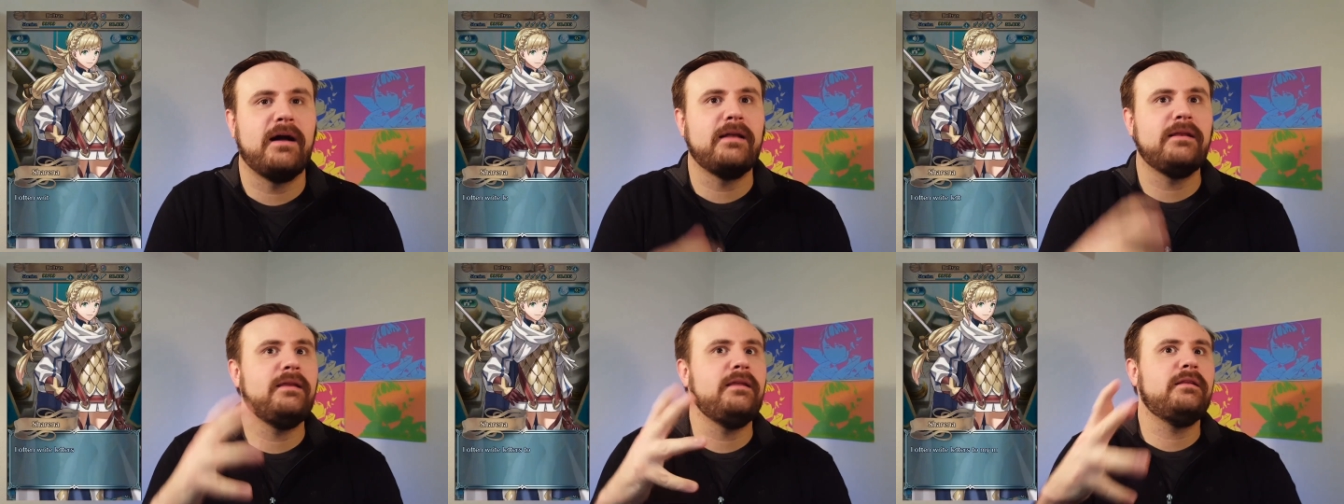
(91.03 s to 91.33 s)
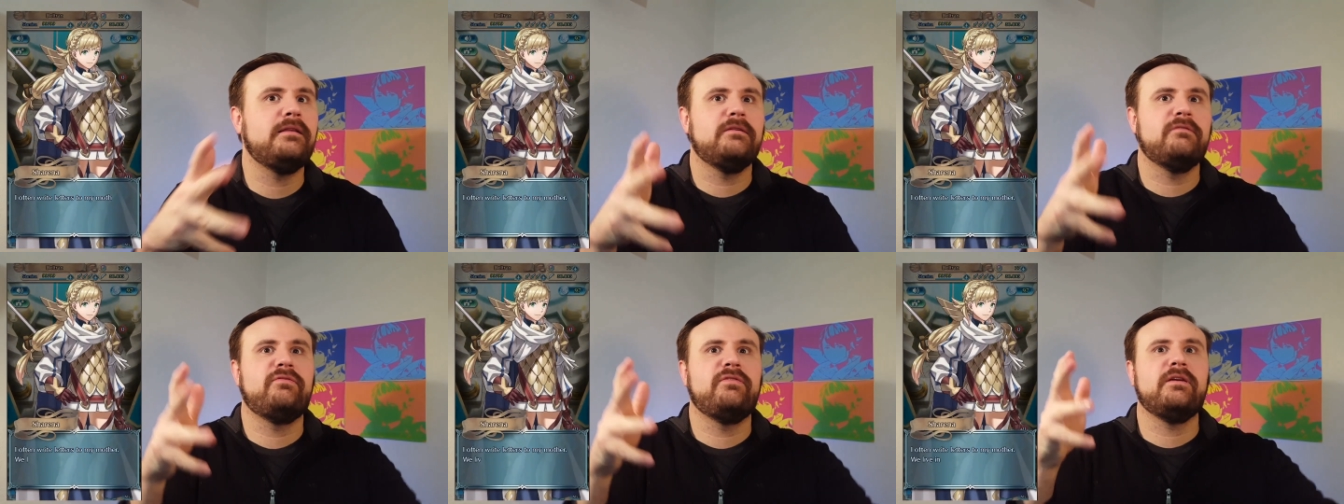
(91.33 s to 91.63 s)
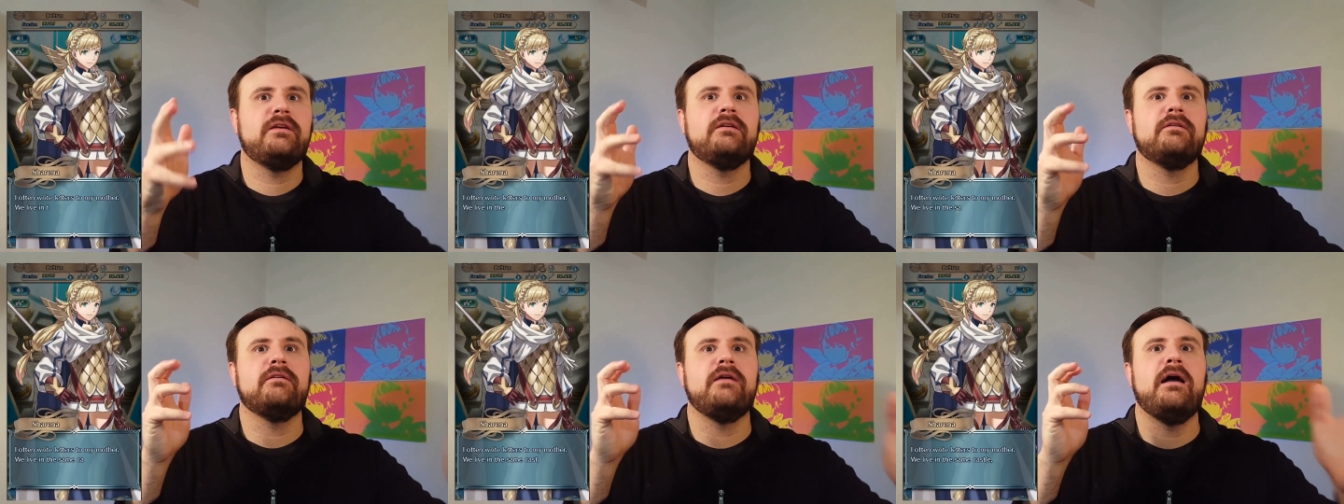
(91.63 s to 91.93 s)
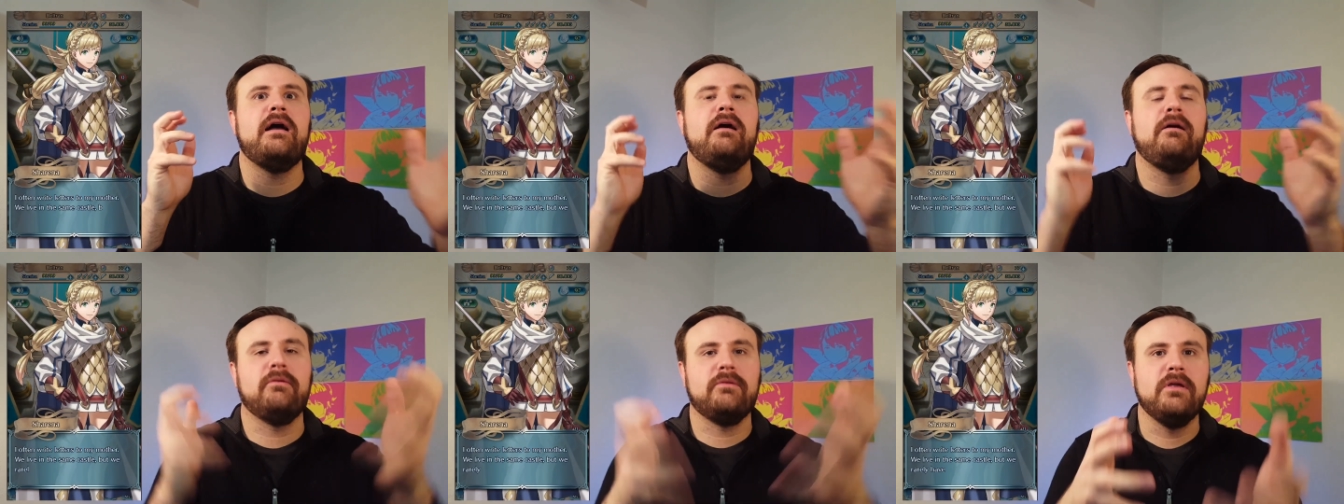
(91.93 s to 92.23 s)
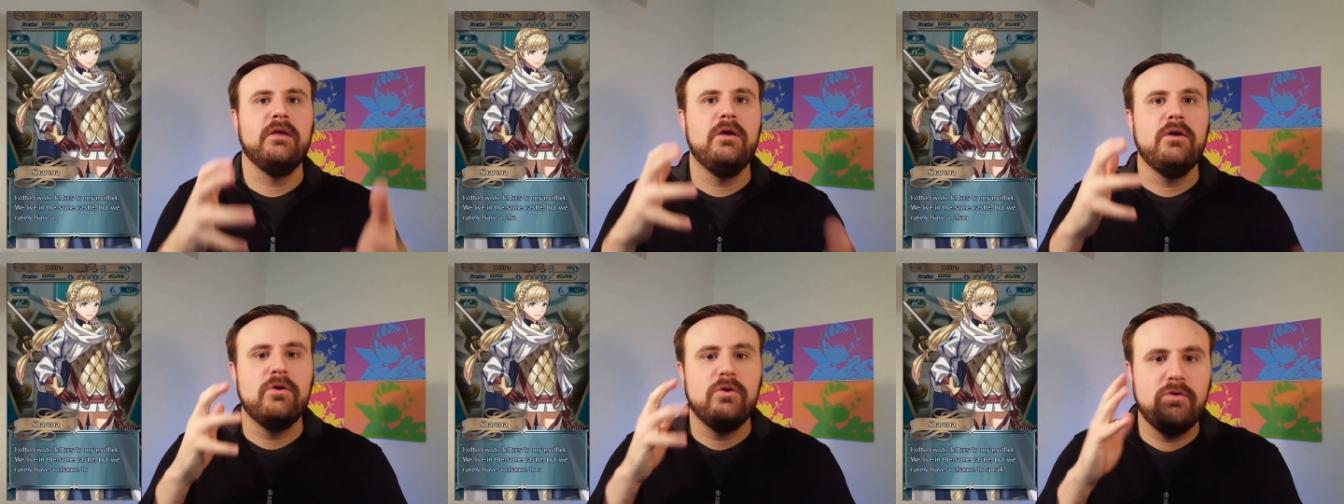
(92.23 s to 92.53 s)
I need to figure out
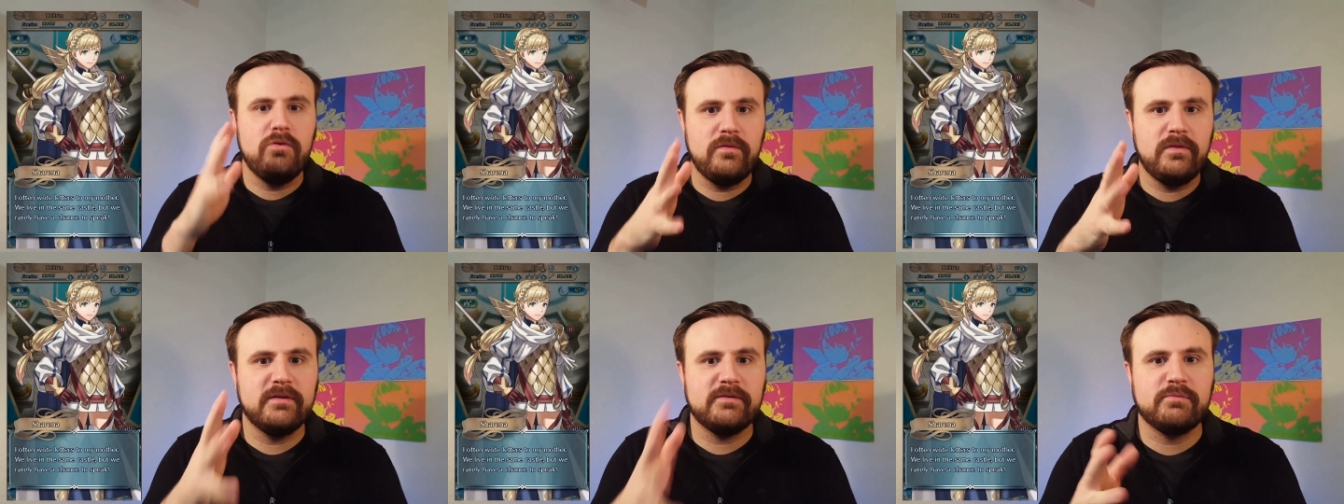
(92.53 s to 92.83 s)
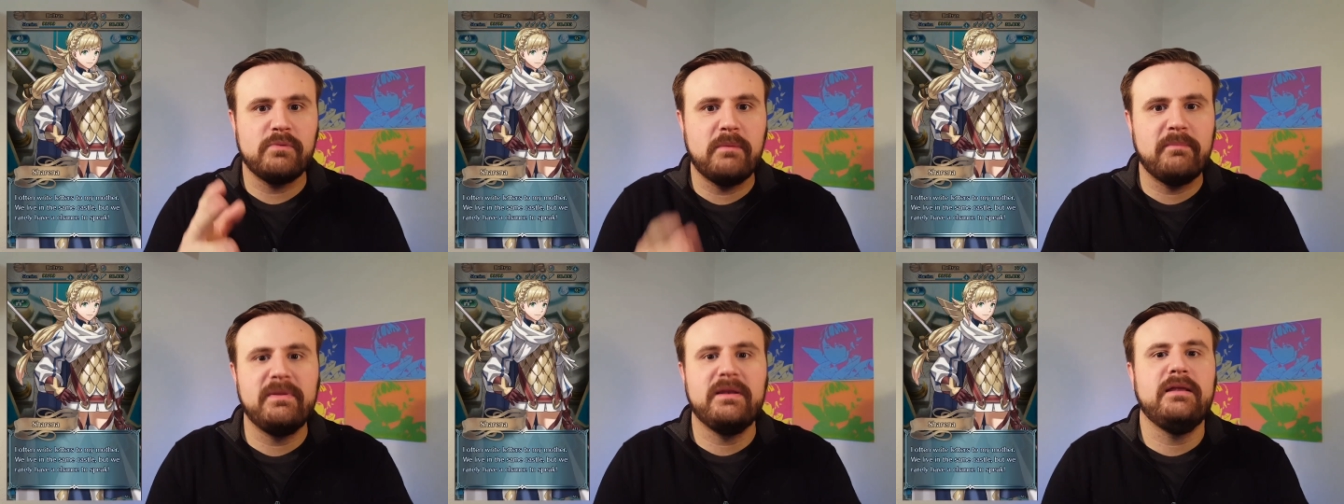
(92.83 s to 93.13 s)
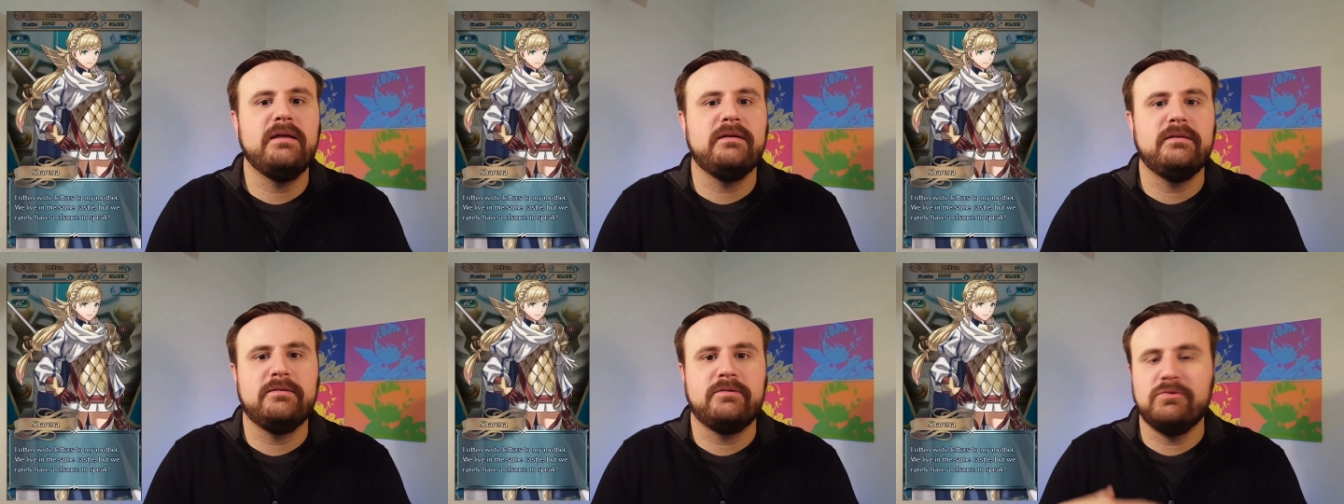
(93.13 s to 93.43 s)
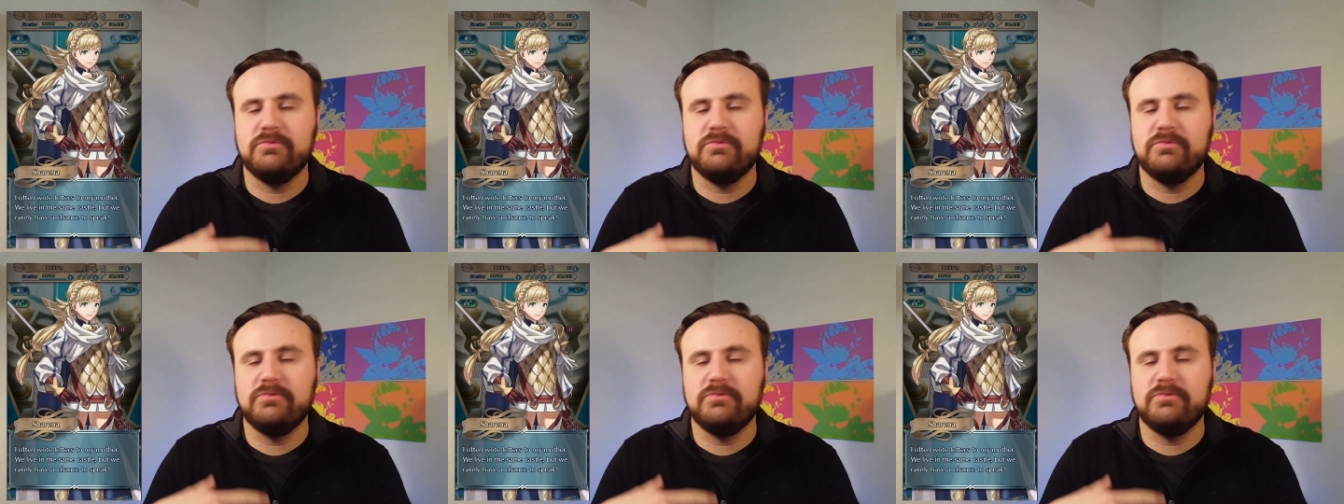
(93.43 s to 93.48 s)
who this woman is